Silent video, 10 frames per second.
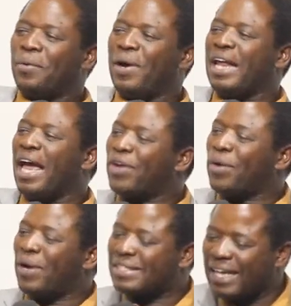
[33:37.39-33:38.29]
When heaven
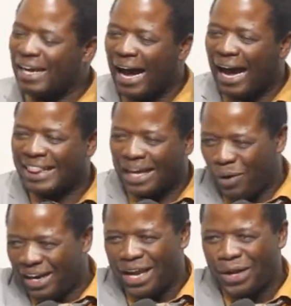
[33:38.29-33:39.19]
was saying, Ah, that
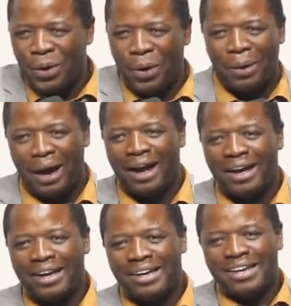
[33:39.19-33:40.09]
one I know.
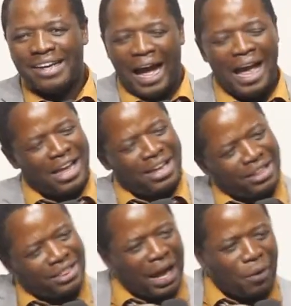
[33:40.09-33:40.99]
I,
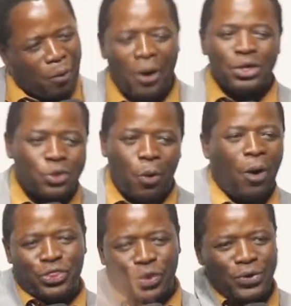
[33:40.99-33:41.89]
I, they are going to
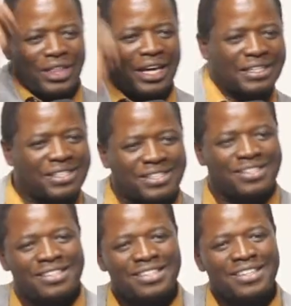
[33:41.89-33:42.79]
go through this.